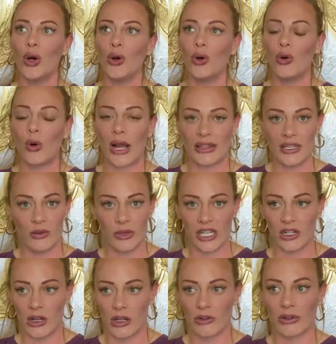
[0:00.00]
Woo! I think we can
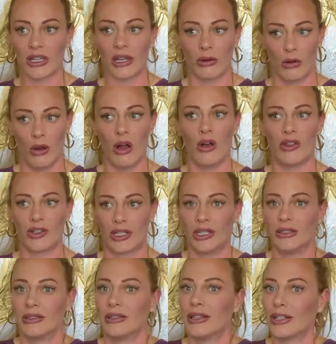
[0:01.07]
all agree, like, whoa, there's,
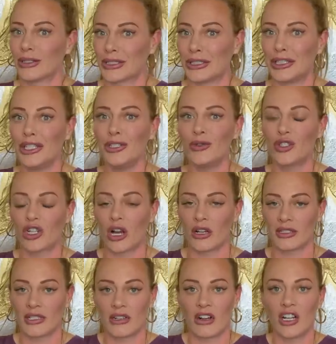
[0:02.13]
there's a huge cost
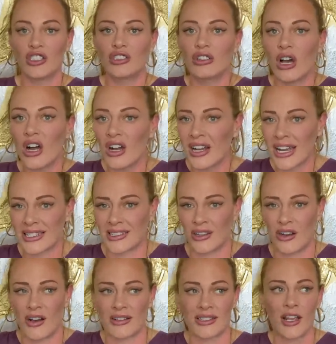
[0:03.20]
there. A dog has a
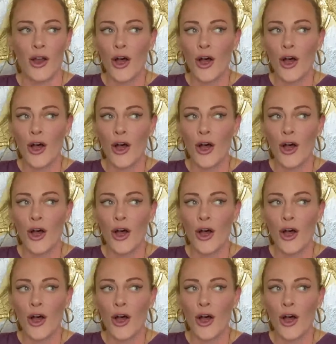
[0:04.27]
cost.